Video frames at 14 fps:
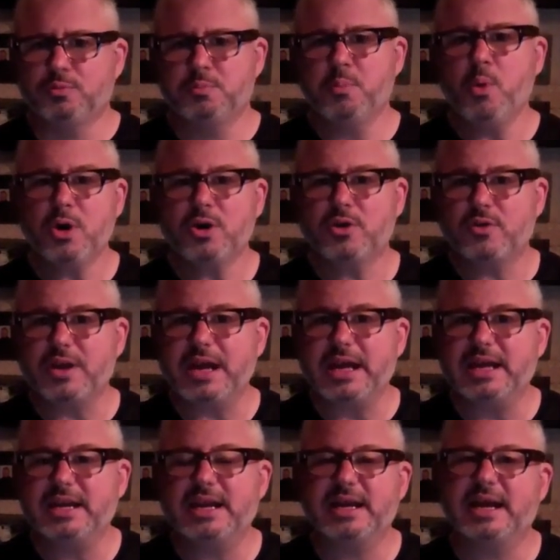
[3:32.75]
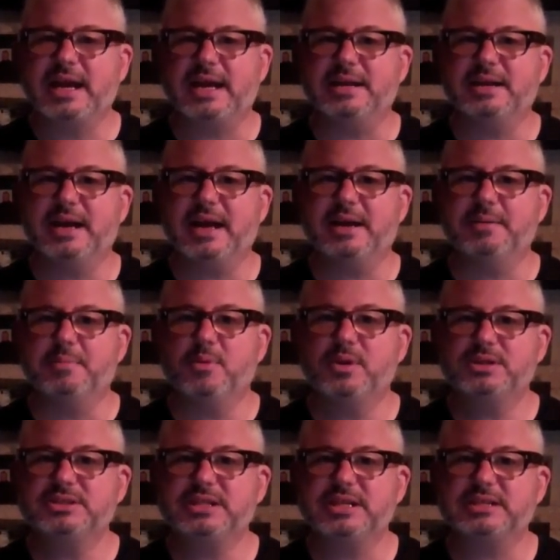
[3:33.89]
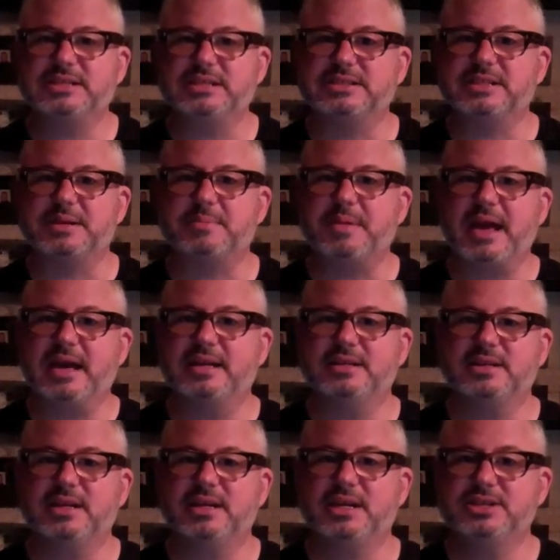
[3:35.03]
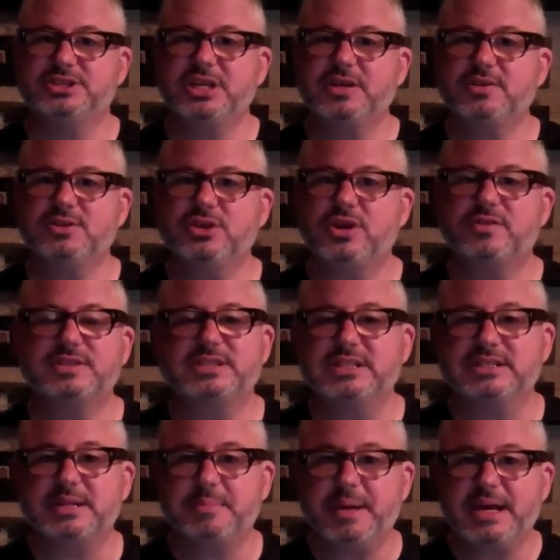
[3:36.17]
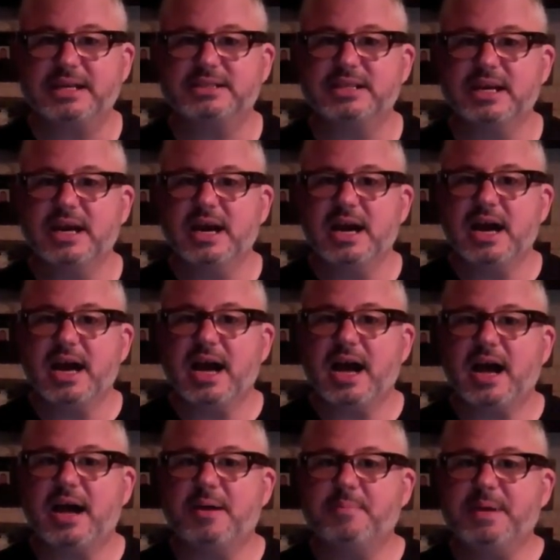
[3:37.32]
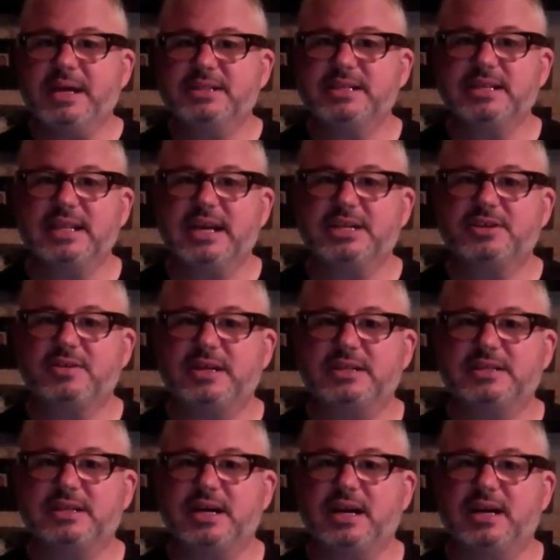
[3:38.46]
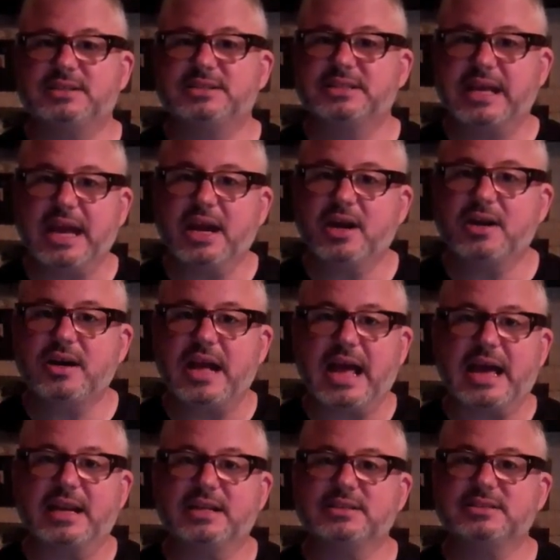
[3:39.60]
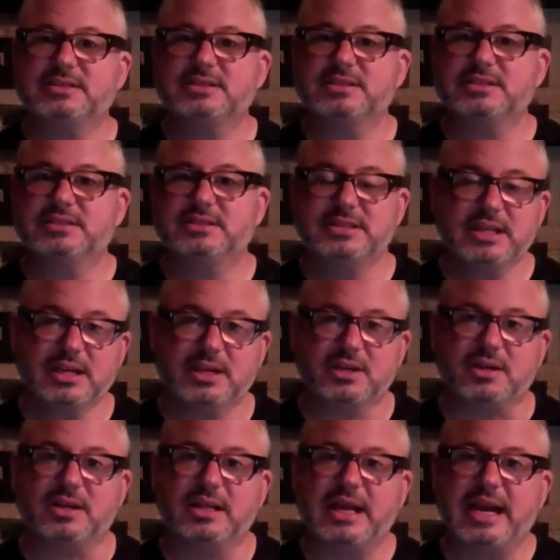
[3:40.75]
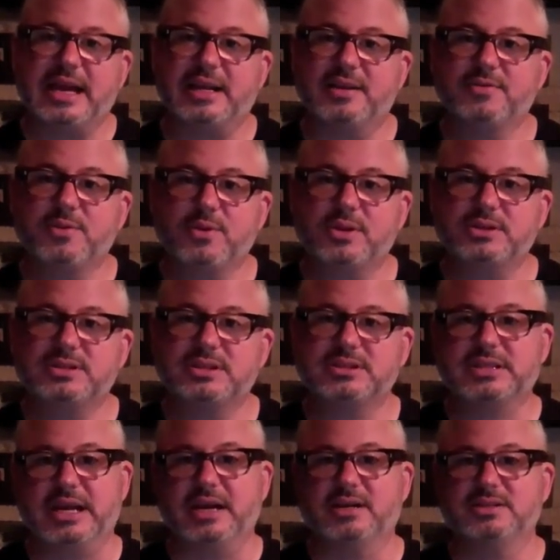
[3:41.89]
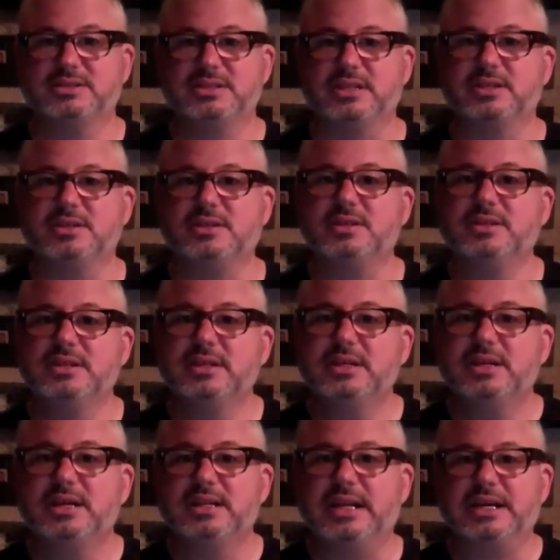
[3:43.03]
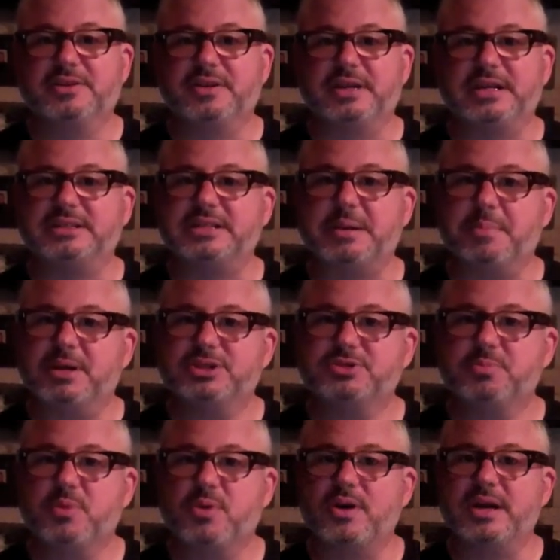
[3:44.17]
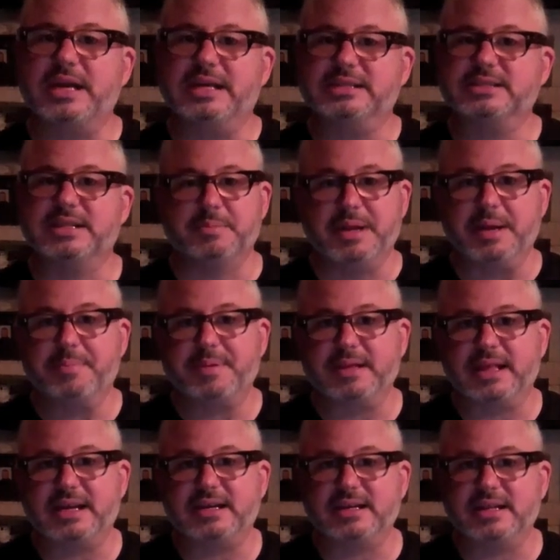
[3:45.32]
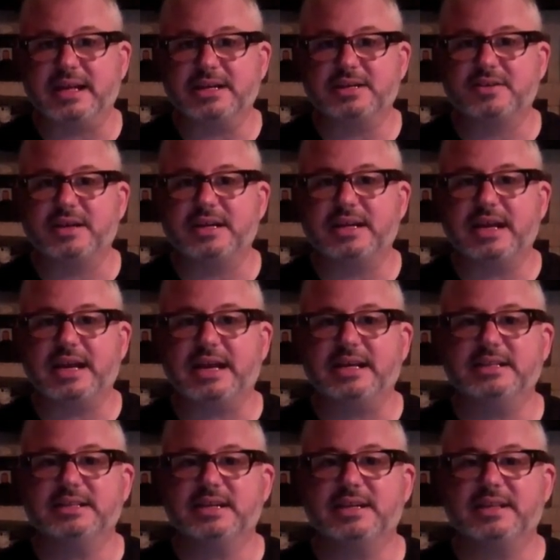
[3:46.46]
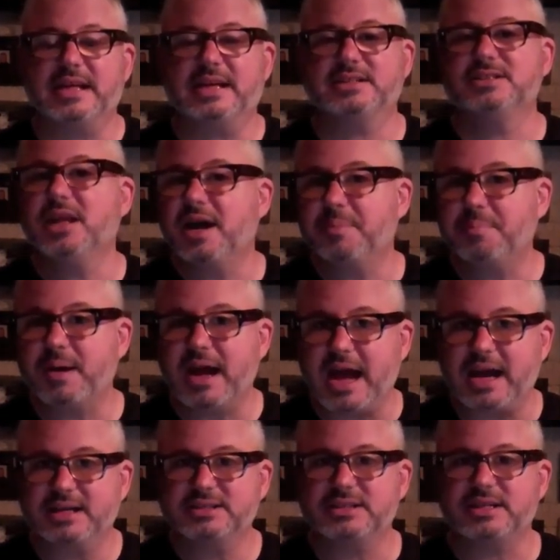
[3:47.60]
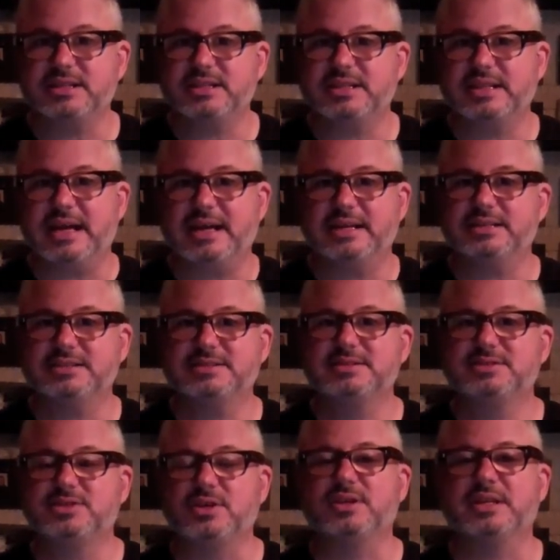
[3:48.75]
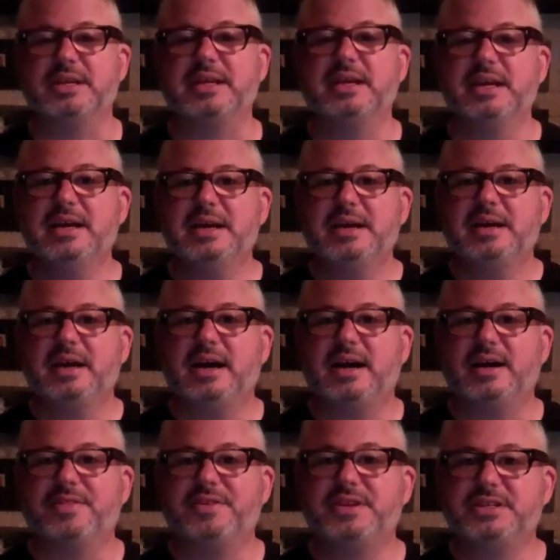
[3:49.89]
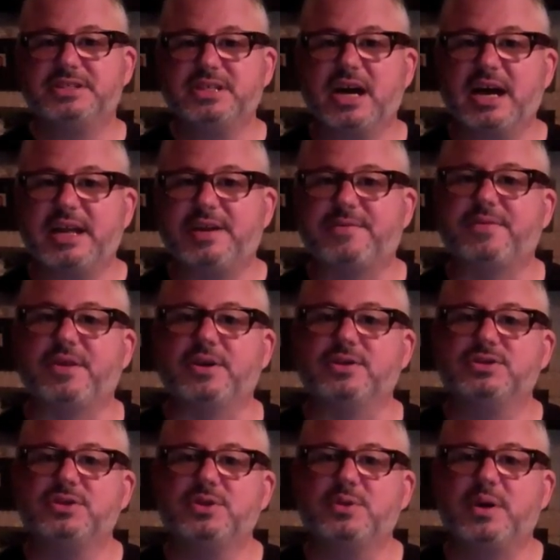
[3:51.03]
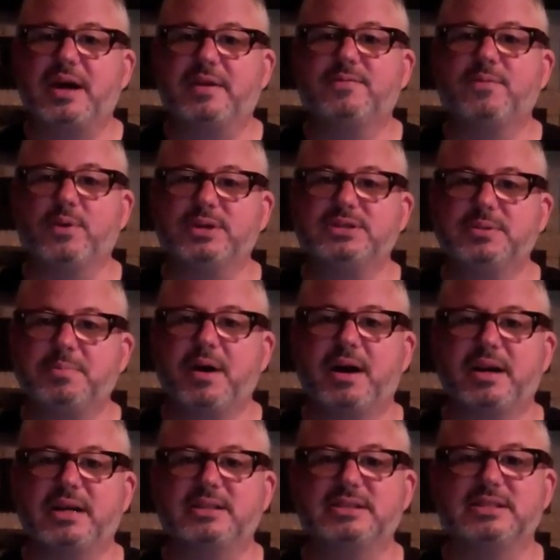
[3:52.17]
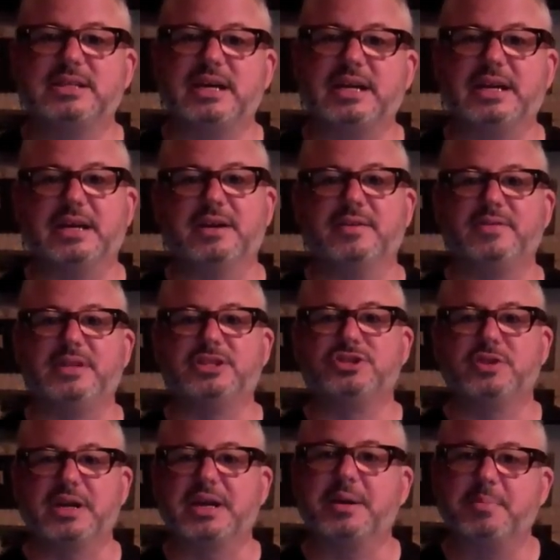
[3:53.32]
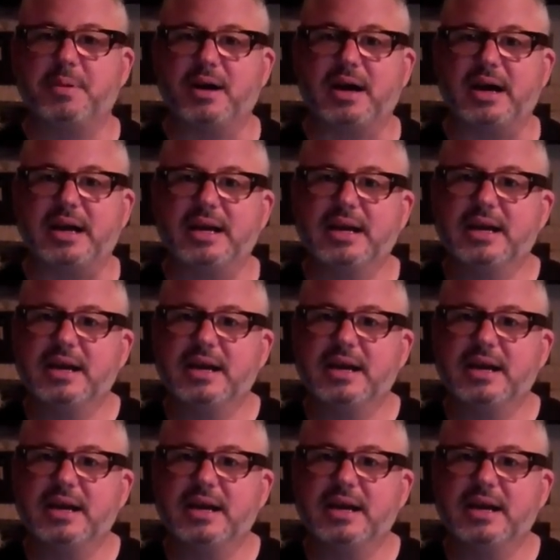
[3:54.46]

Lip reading: more greed and more cynicism, and a general nervousness that makes the electorate scared and cynical. And of course, a scared, cynical electorate is a much more easily manipulated electorate, and that is not by accident. That is certainly the design of those who have foisted upon us this idea of the shrinking pie.